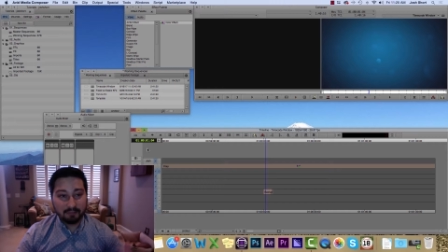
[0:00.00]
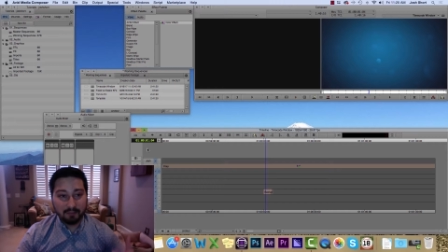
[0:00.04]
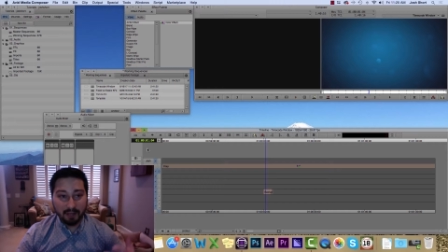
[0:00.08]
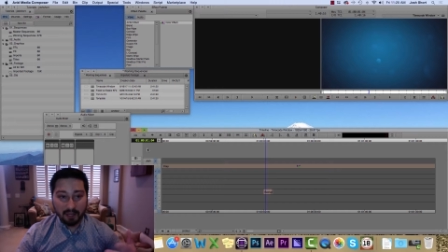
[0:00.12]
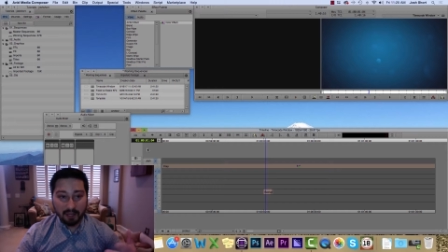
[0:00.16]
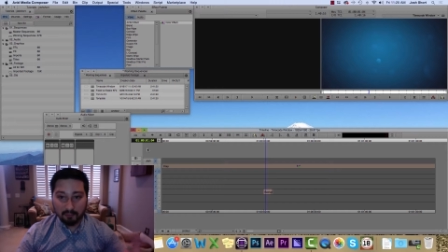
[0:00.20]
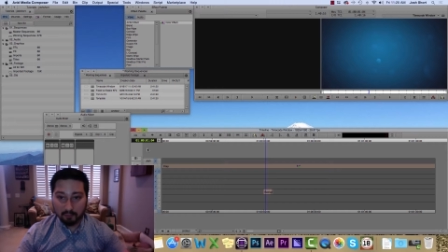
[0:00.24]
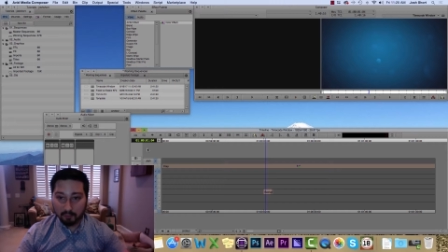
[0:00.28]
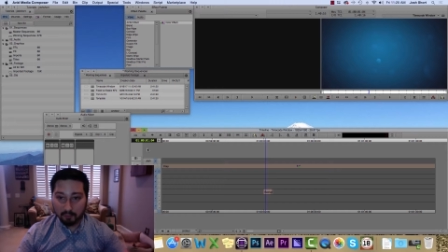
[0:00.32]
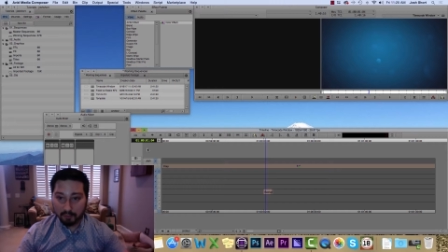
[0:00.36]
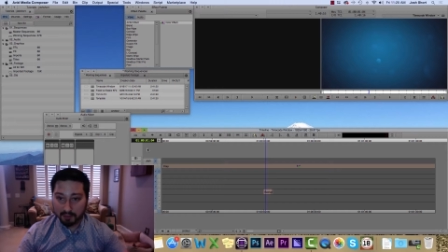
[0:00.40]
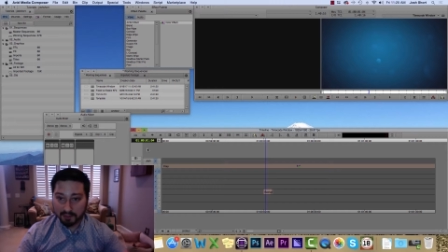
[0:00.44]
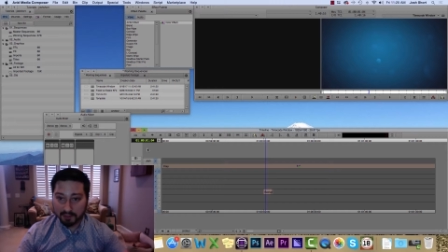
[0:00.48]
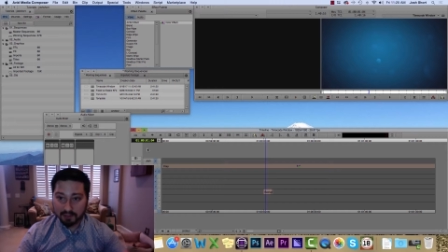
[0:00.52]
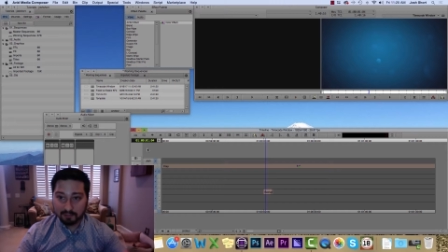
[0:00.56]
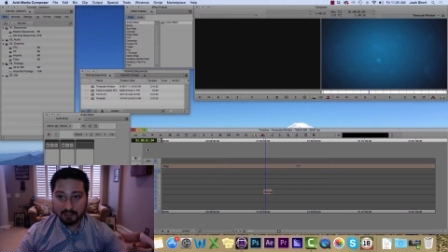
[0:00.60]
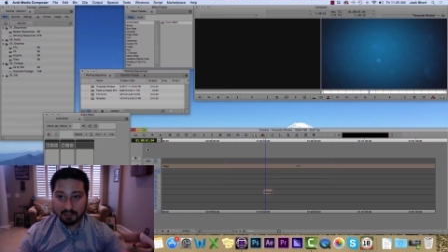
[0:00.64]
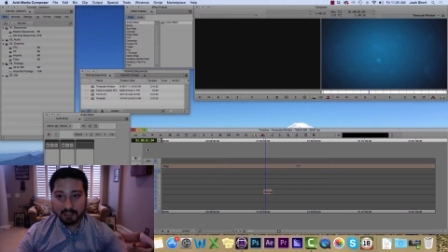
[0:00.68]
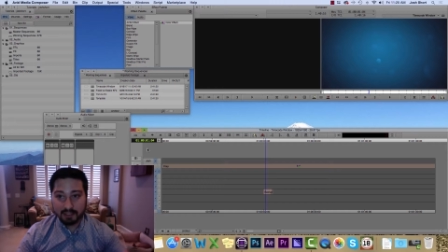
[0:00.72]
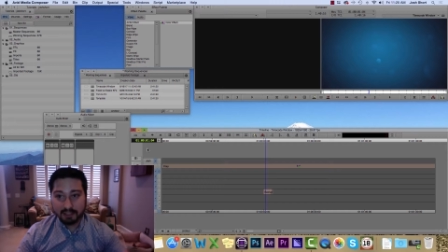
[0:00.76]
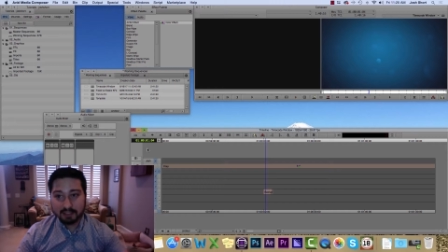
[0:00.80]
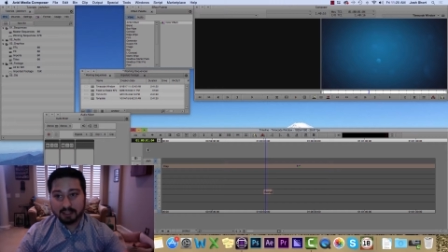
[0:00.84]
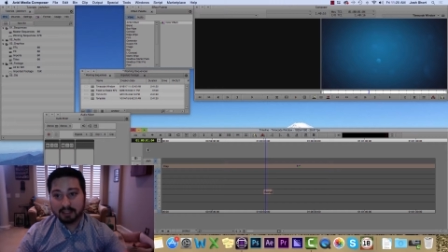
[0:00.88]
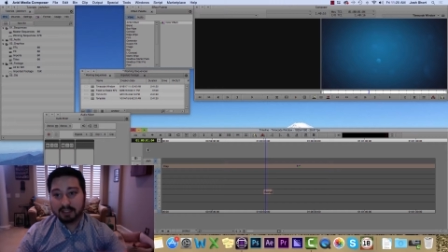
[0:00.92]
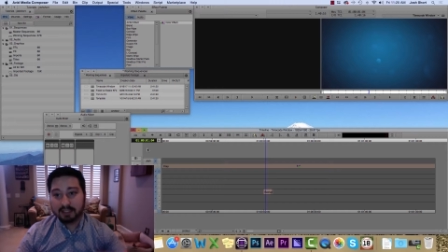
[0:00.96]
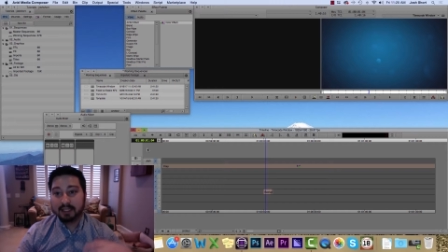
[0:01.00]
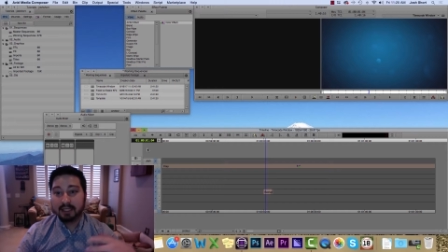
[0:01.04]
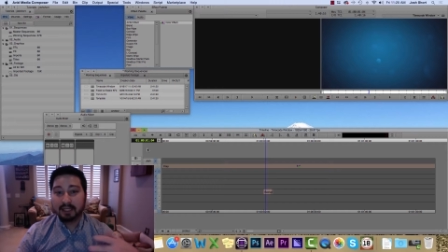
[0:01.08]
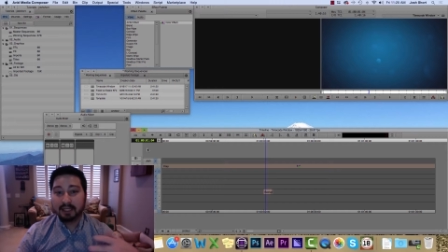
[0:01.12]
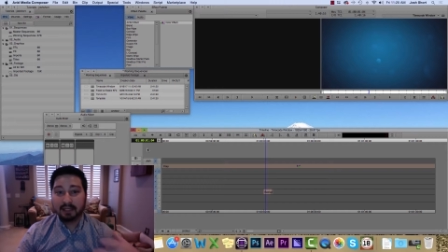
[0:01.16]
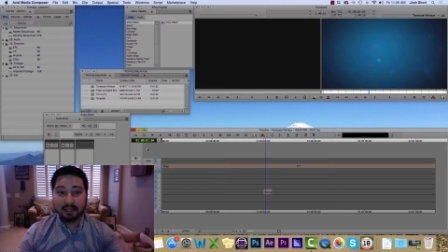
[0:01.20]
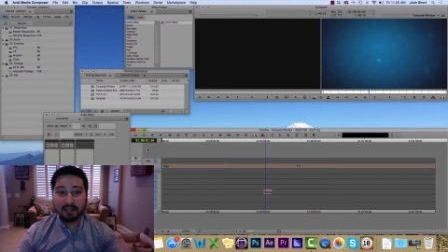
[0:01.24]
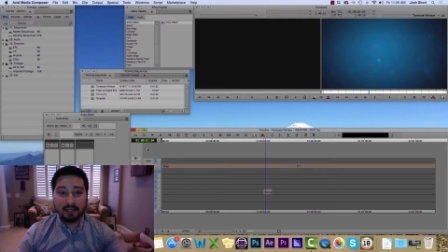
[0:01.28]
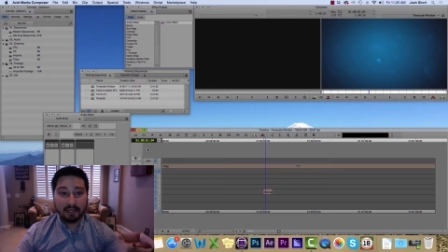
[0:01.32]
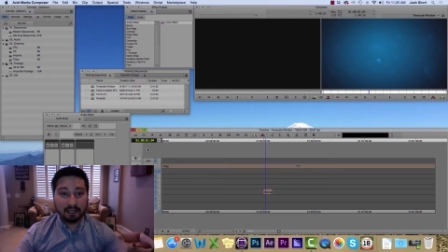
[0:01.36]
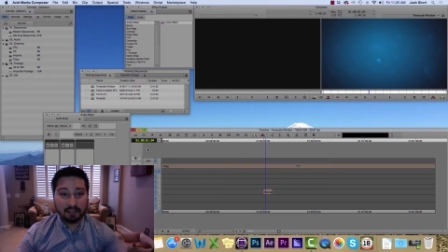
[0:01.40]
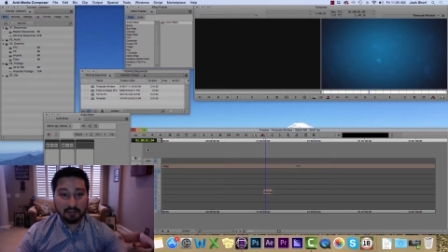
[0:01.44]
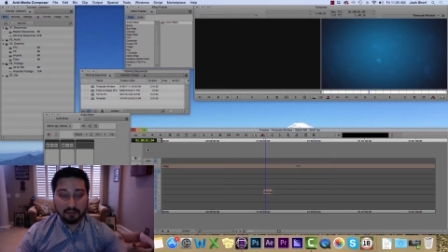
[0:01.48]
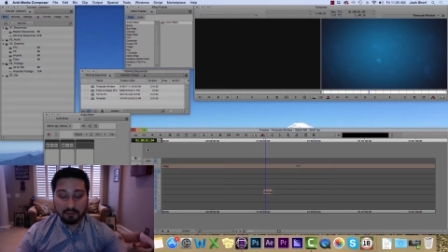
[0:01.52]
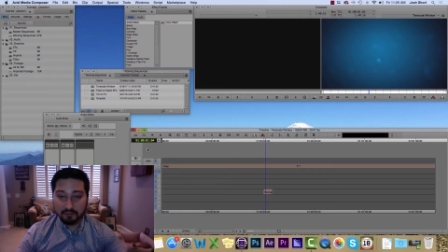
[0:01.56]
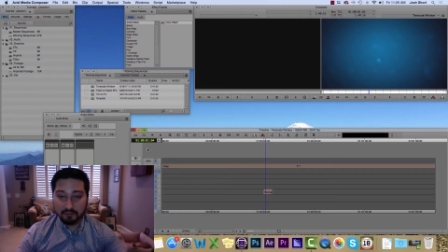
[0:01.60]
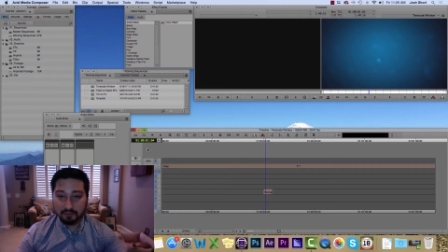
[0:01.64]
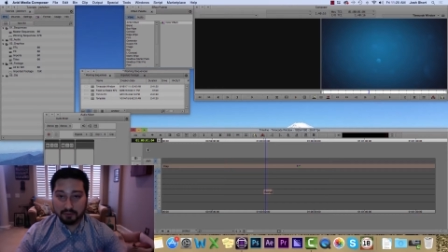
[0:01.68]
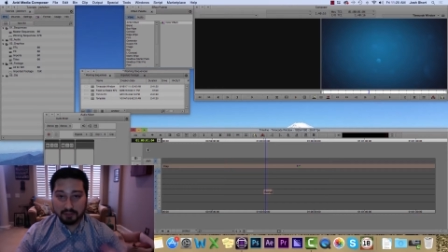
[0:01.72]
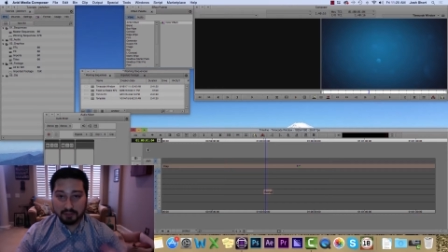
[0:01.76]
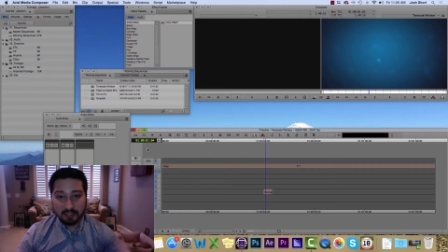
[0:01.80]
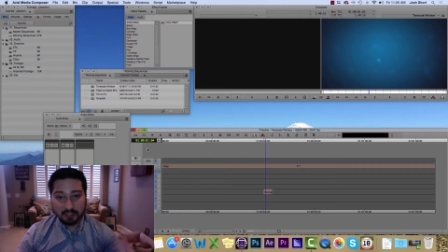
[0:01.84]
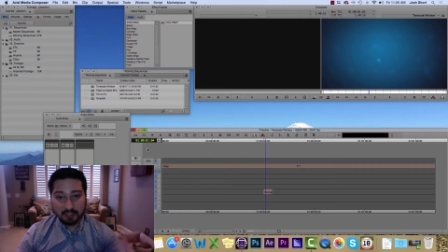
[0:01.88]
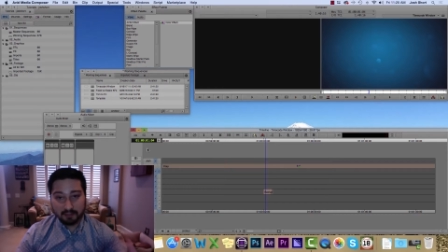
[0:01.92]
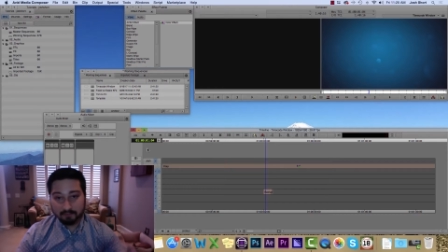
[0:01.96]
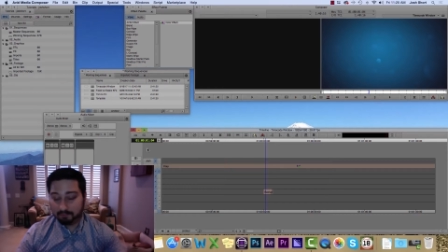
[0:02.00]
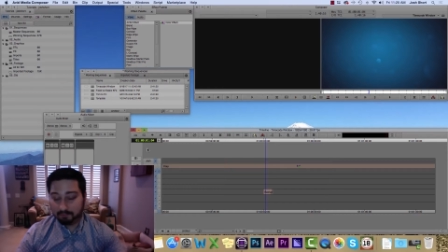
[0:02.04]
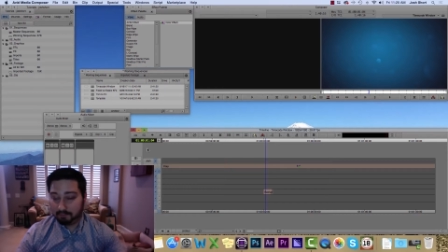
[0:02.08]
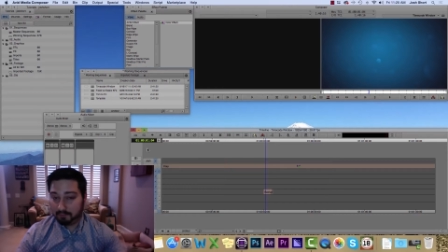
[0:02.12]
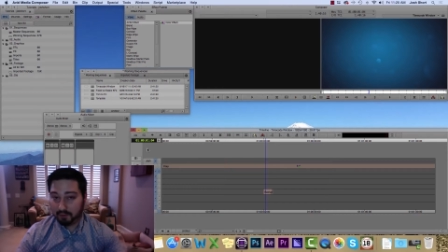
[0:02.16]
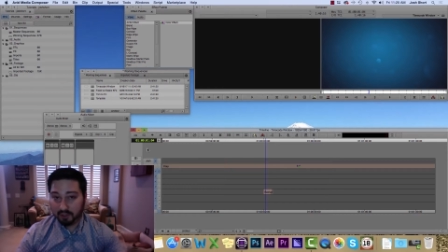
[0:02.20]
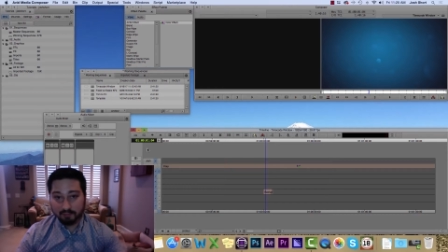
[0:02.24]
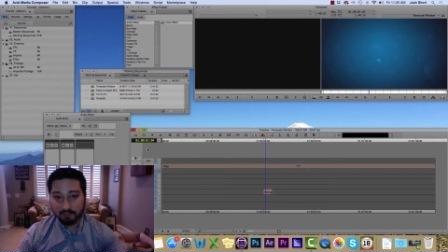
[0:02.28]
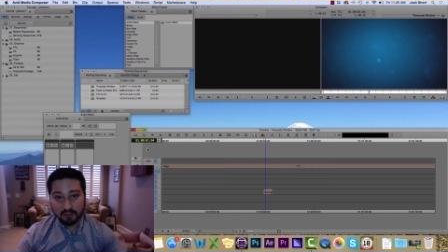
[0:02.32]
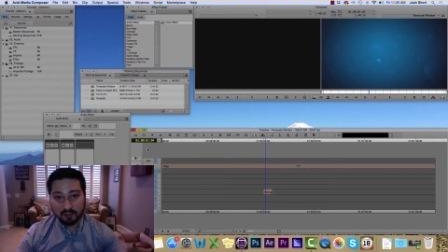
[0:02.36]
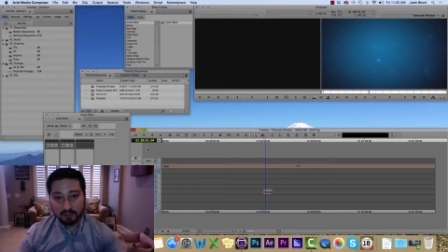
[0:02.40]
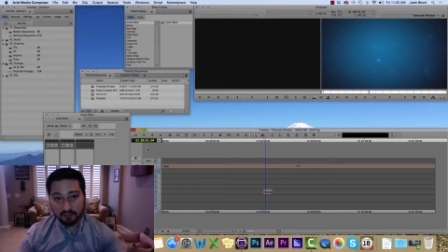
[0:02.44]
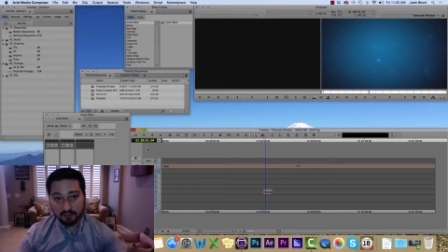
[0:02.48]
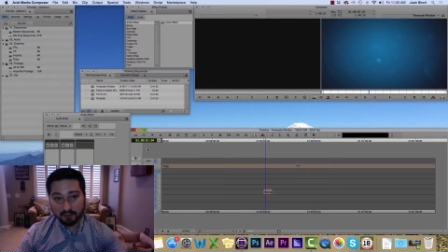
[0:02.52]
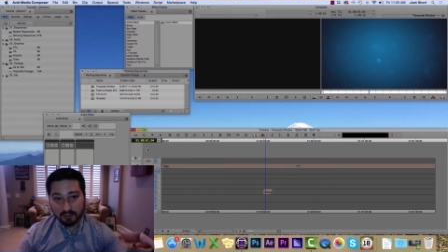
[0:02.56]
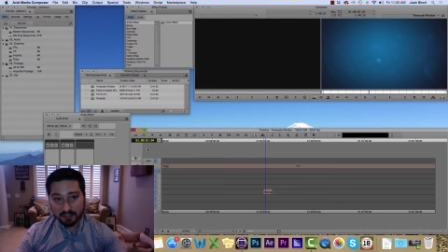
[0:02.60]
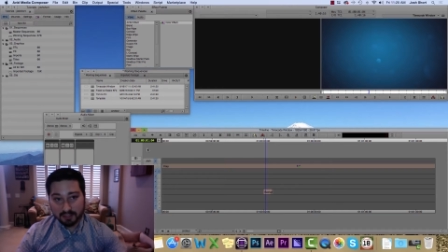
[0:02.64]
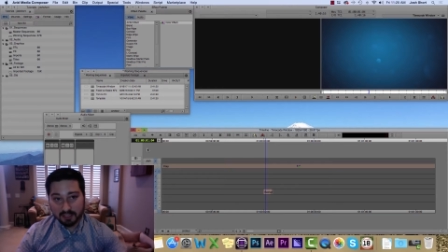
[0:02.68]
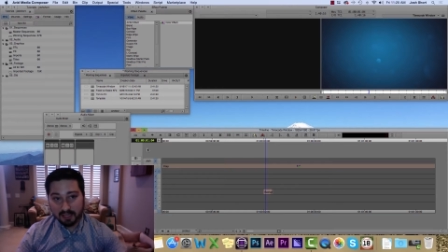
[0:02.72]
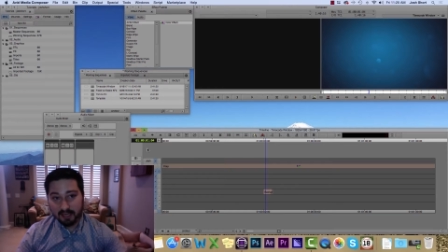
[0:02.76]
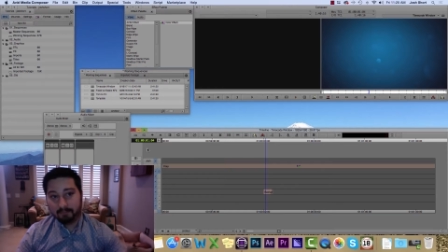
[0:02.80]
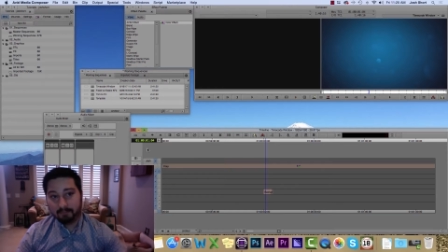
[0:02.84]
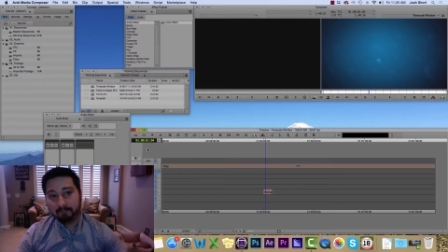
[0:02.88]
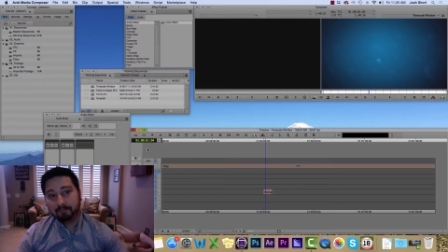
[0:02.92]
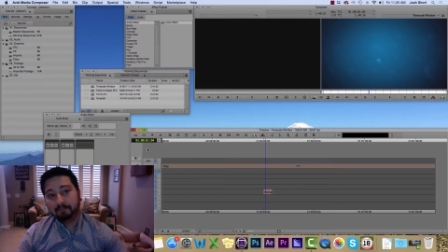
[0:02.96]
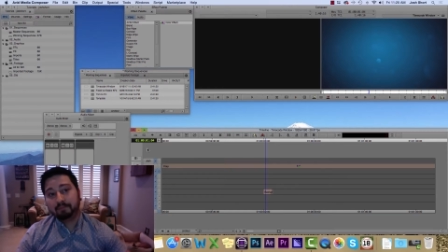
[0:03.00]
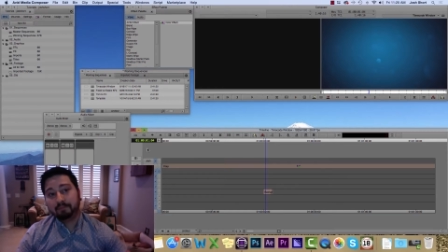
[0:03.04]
my workspace that I use um, pretty much all the time.